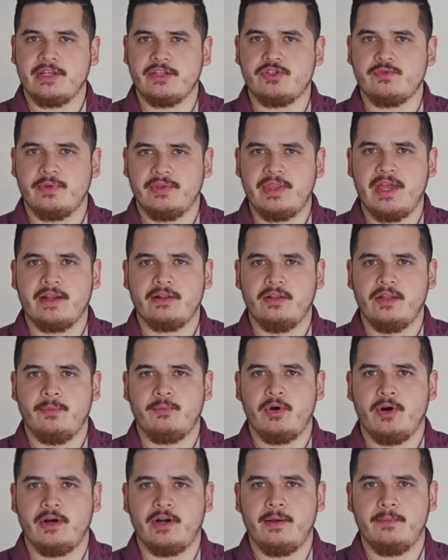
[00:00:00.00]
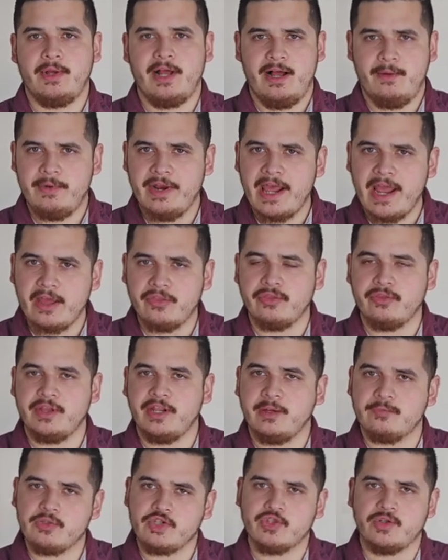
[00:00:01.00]
can swing that club hard. I'm an
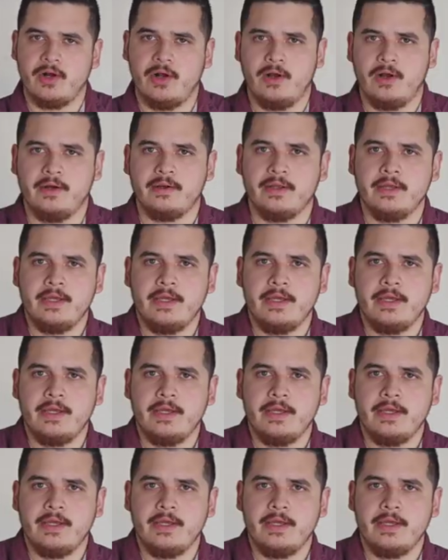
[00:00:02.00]
athlete. I'm strong.